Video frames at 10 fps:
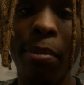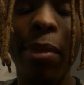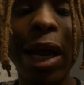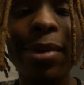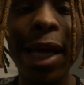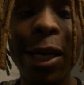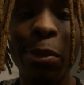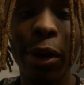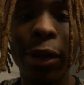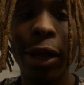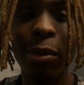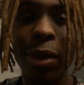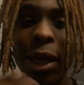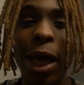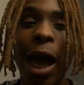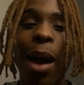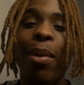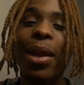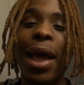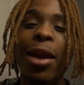My name is Alex Barthelemy.
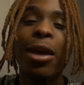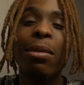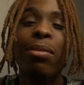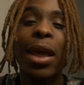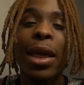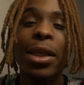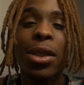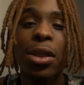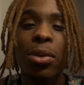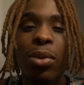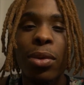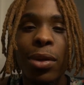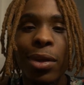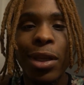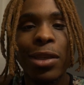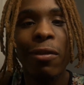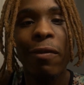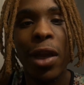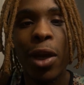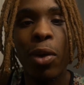I'm glad you can make it to this
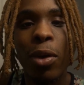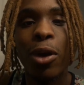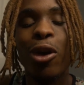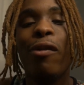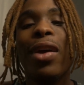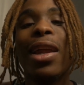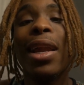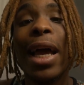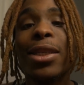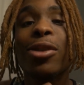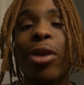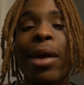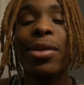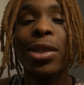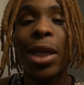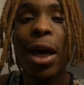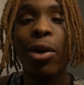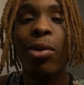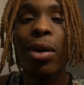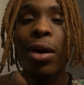video. Don't forget to like, subscribe to the
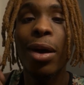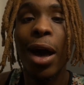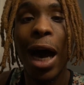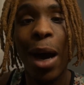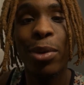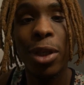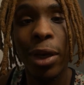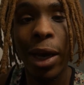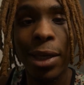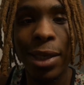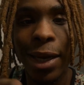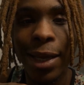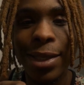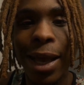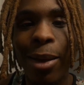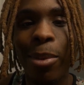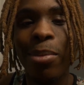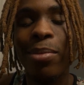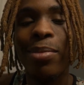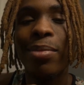channel. I will see you guys next time.
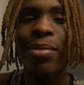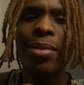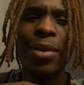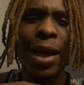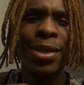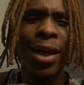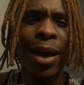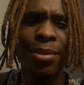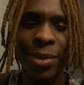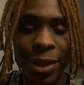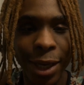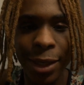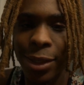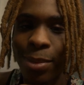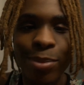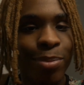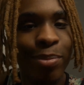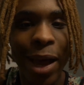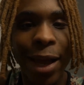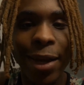Next time. Jeez,
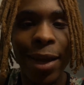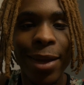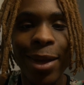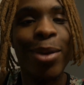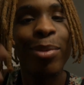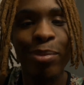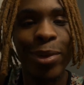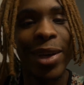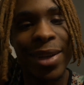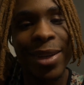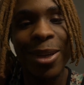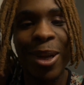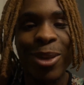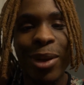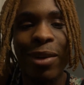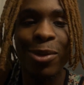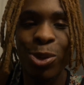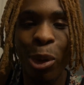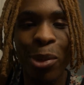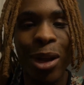bad day, but it's whatever.
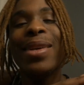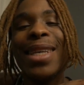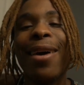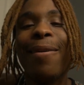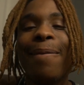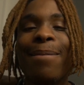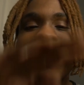It's warming up. Peace out.